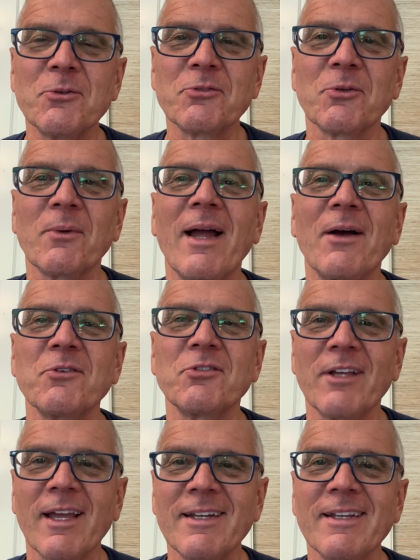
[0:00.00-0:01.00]
around
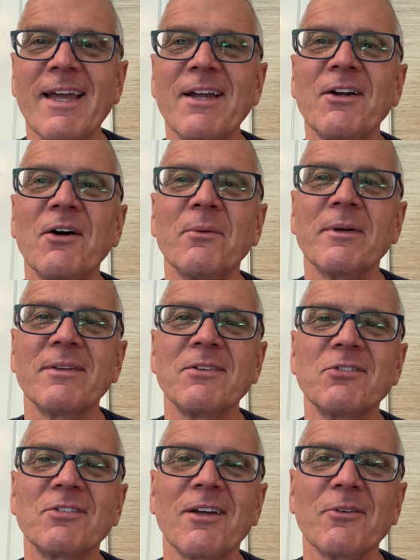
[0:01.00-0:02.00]
San Diego
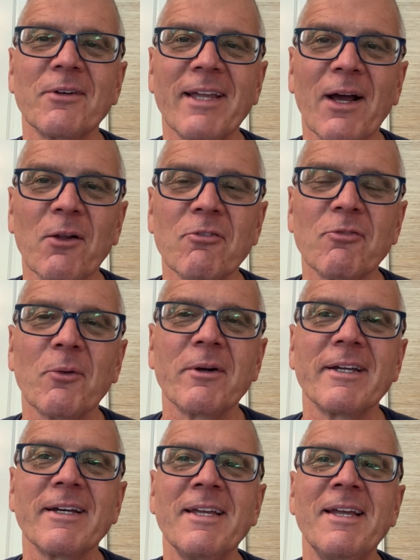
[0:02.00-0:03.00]
and Southern
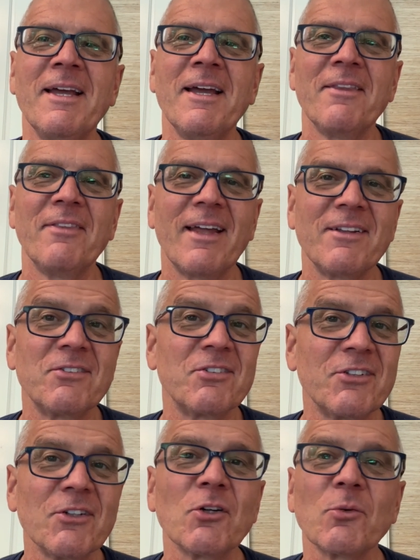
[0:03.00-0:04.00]
California that
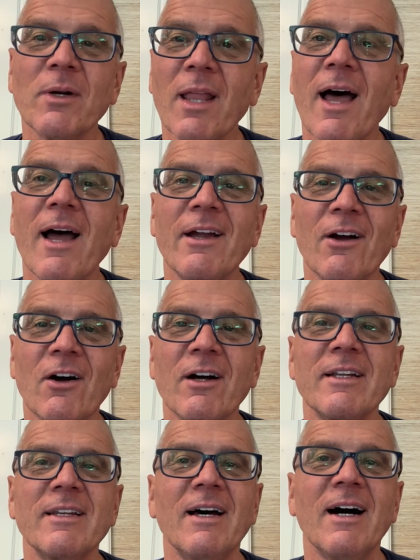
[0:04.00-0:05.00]
still rely
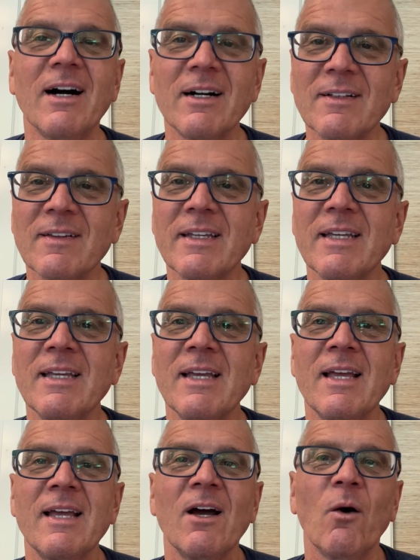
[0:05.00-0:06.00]
on ugly
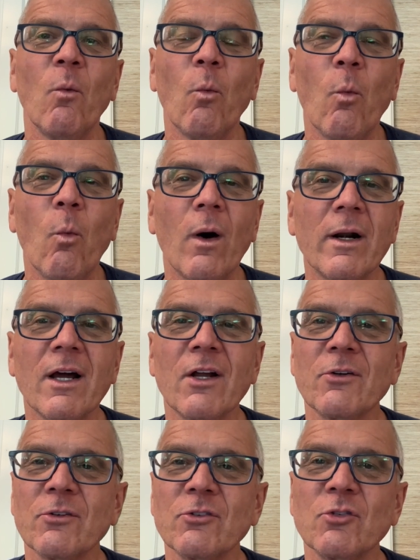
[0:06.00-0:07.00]

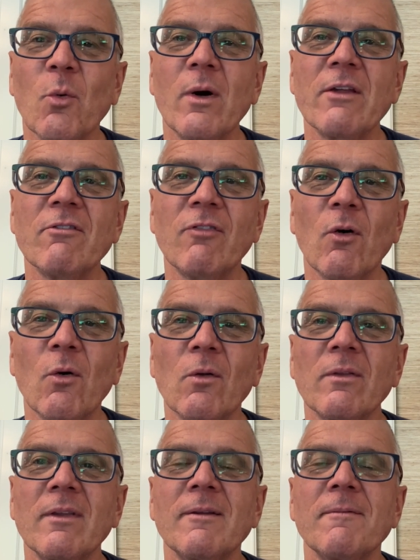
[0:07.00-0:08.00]
120
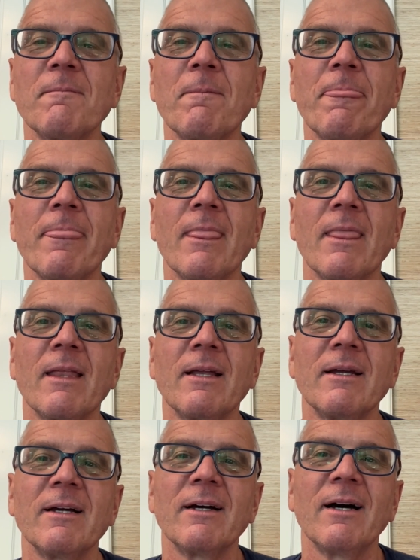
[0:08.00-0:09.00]
volt,
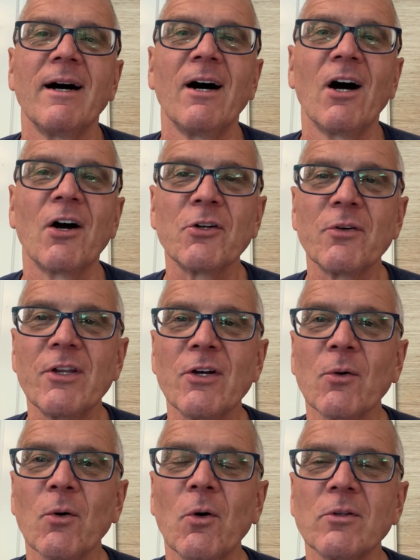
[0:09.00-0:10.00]

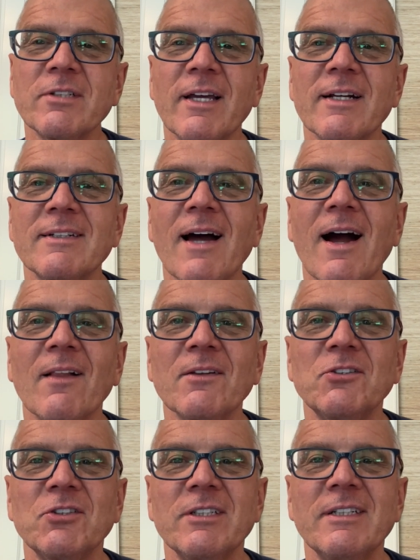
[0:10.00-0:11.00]
100-year-old
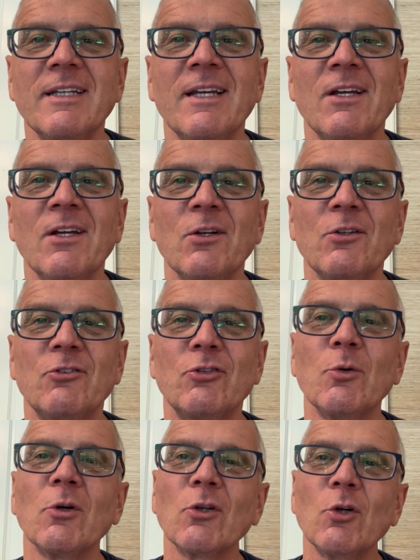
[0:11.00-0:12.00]
technology
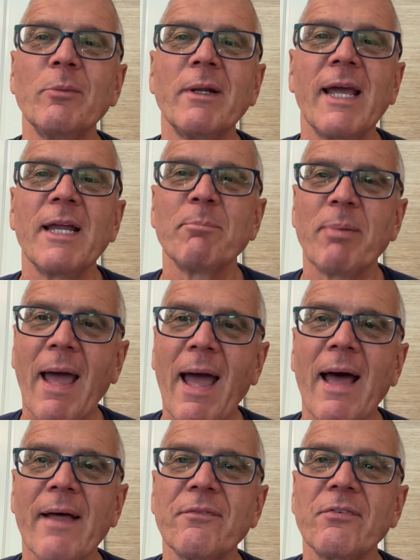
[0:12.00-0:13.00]
to illuminate
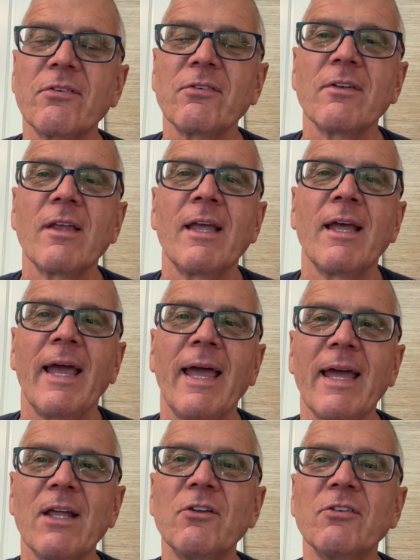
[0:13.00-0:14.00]
paths
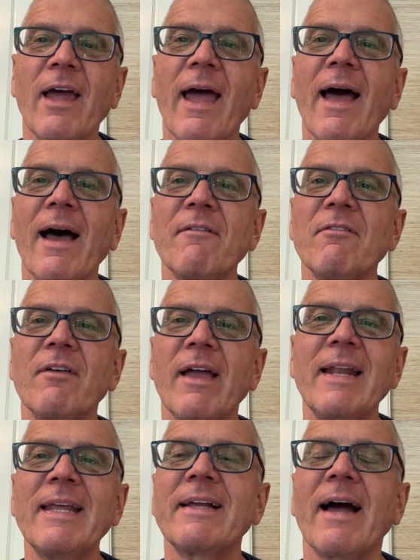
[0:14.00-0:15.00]
and to have
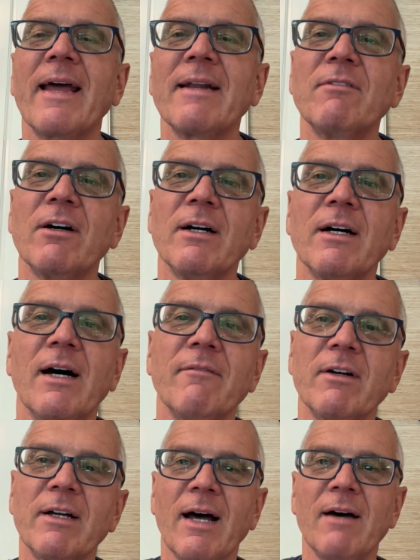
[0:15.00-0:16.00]
any kind of
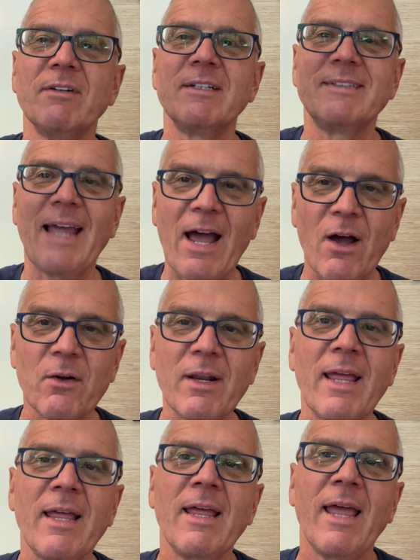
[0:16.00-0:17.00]
a down
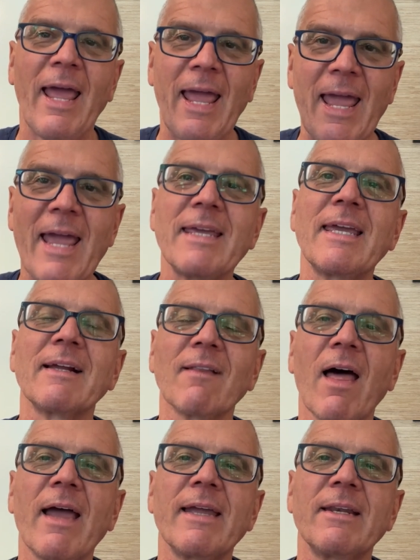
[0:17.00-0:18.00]
hanging
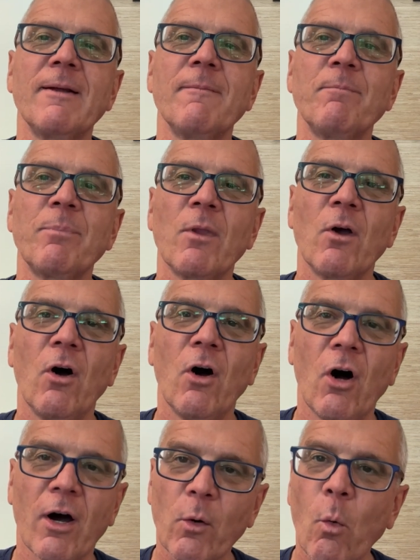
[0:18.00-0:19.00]
light
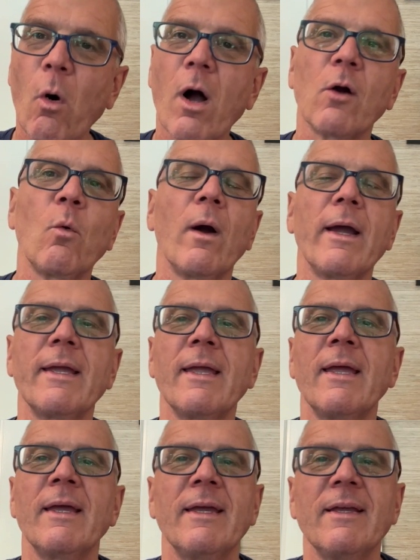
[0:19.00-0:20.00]
on a walkway.
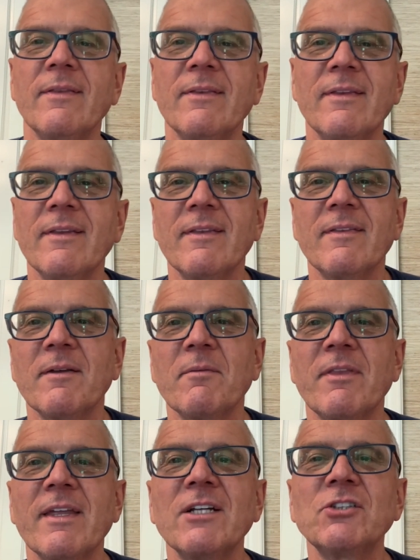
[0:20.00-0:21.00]

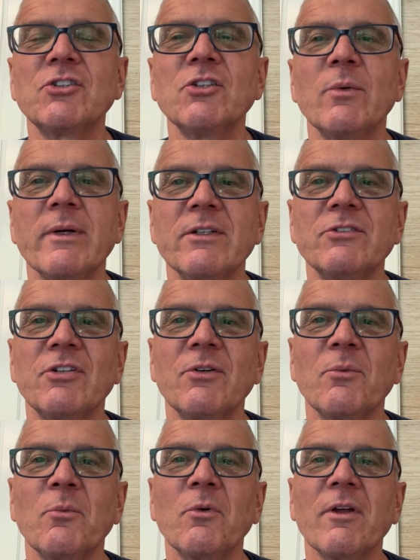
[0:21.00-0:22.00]
The issue is
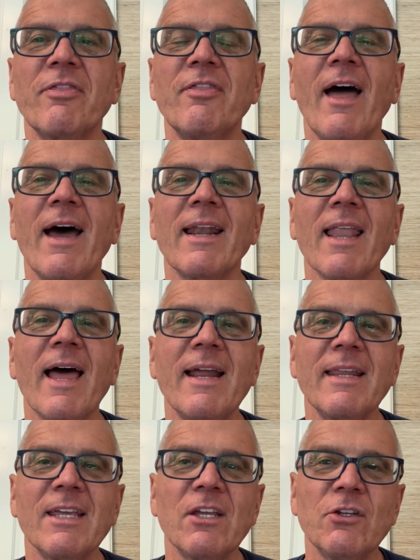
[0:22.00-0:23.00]
with that
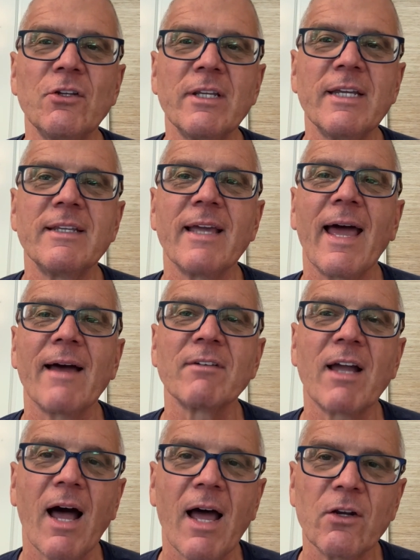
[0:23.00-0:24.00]
lighting, you need to have
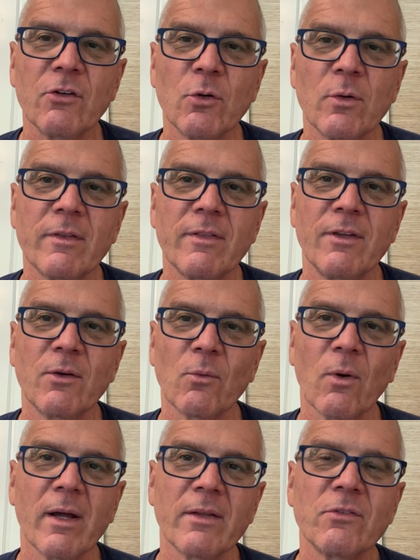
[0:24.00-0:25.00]
conduit that
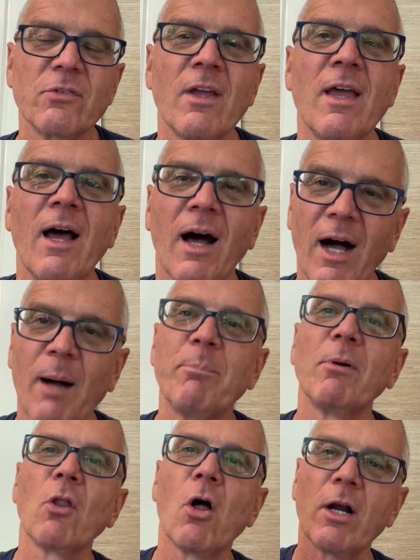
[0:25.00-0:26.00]
runs up
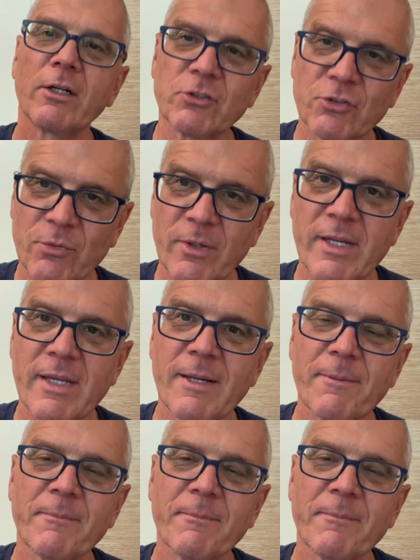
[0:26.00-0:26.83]
along a tree